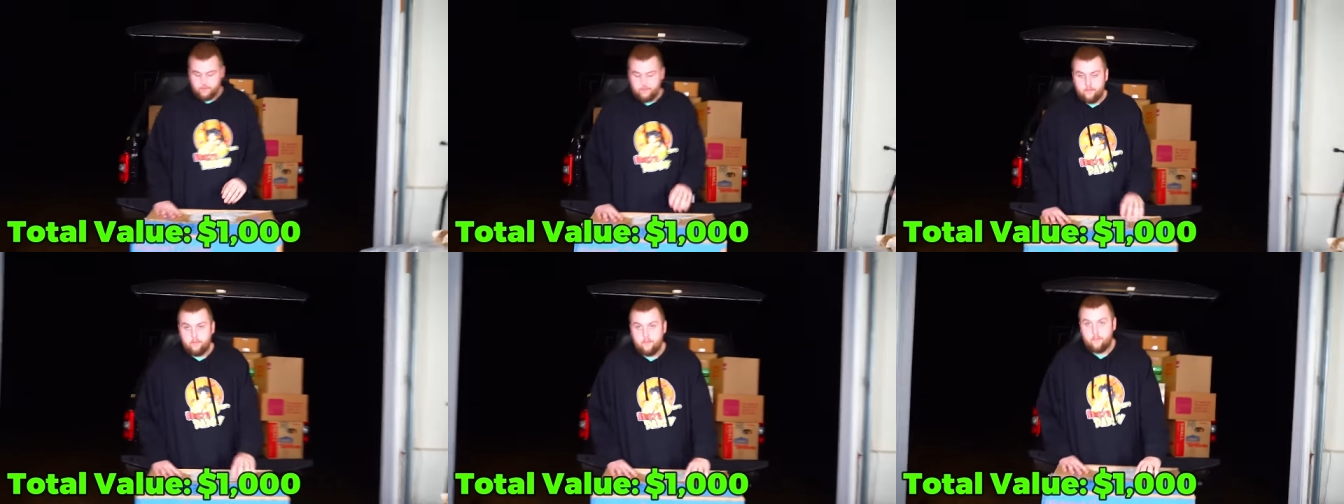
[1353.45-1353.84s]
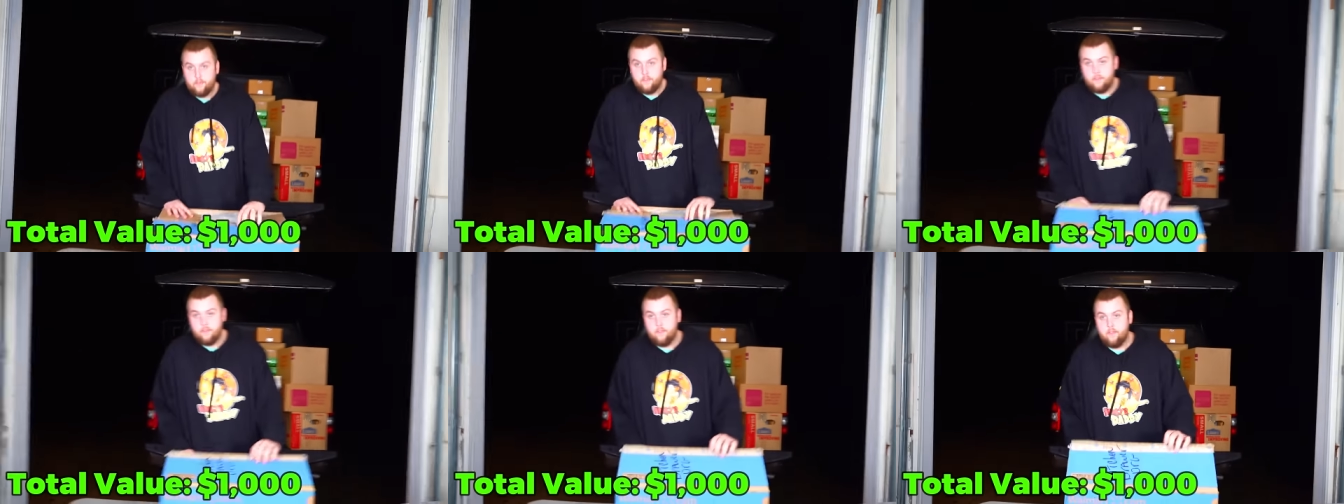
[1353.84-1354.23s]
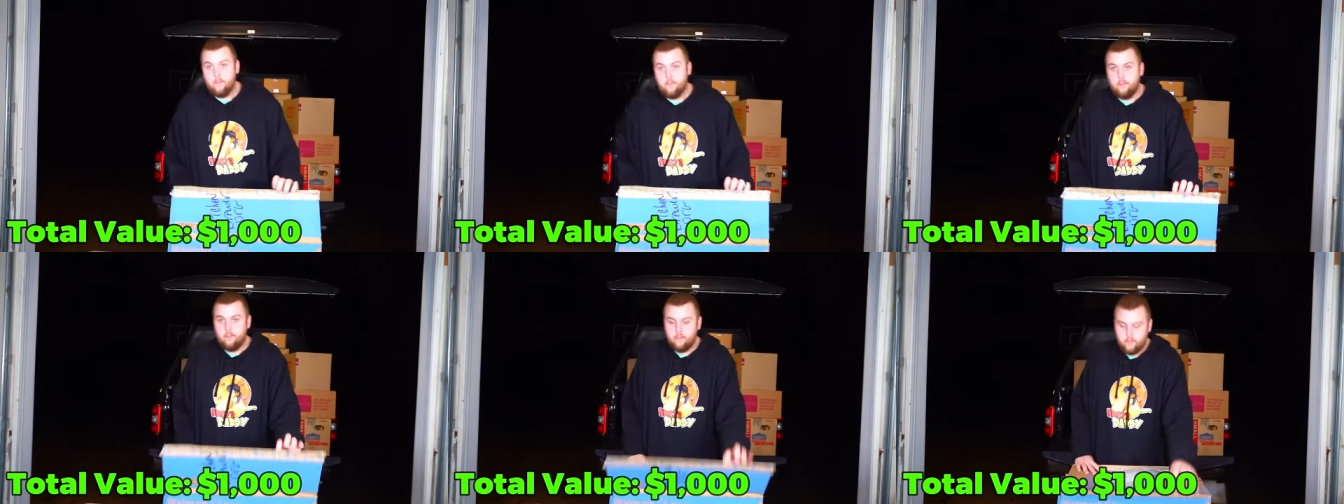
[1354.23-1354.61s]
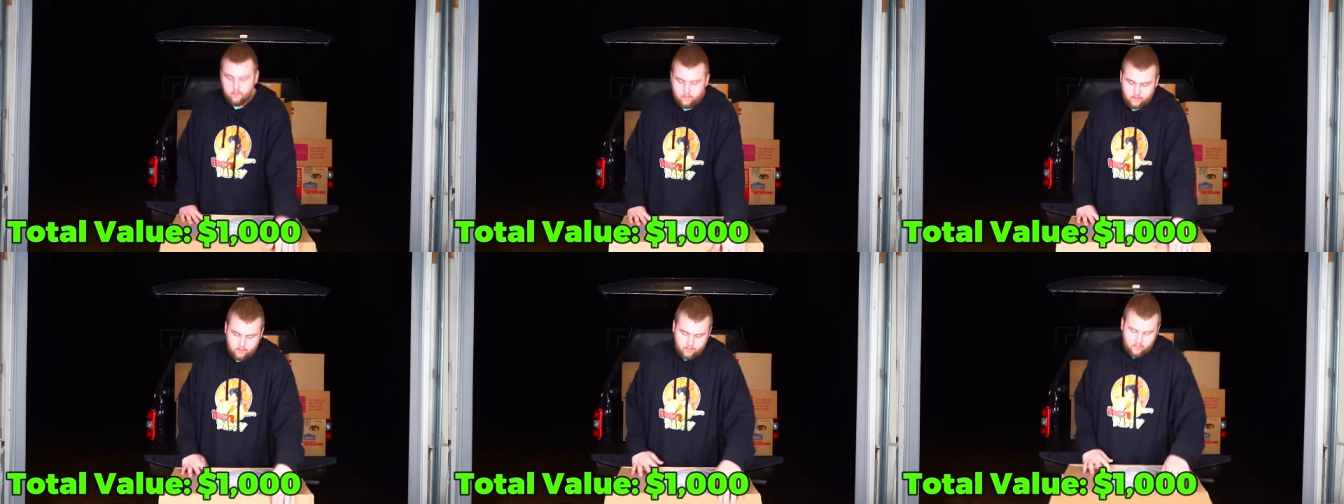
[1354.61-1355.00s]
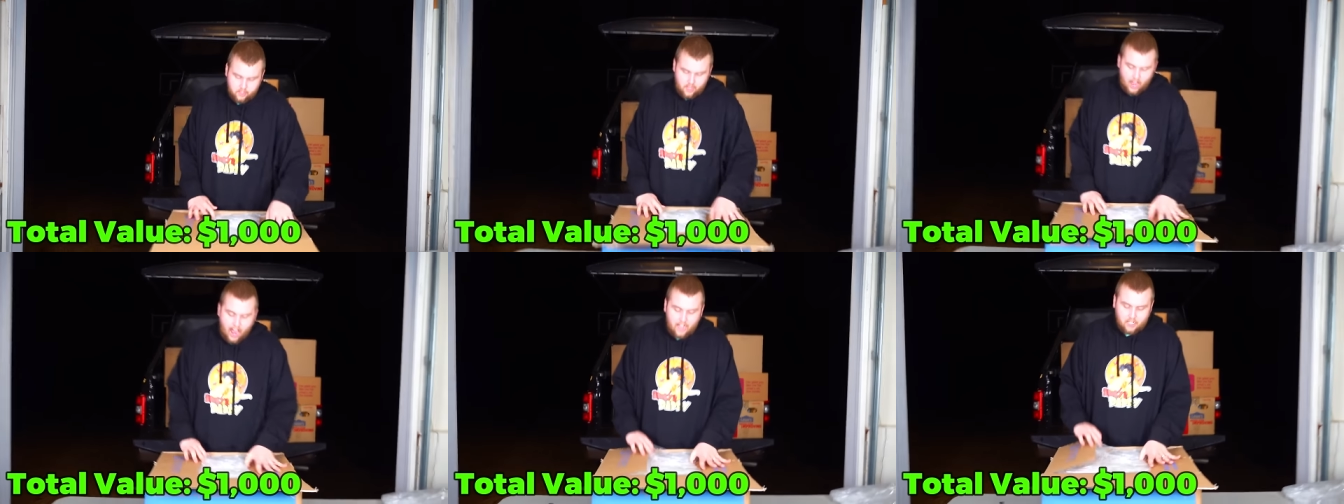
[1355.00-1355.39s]
hope it's the kitchen drawer, like the
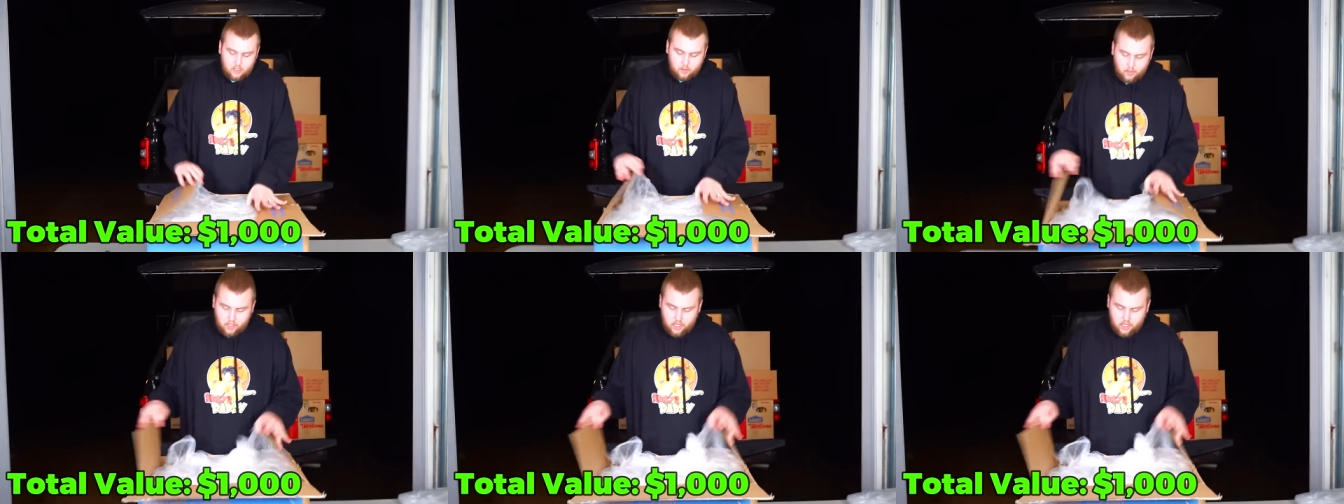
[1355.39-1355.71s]
actual, actual drawer.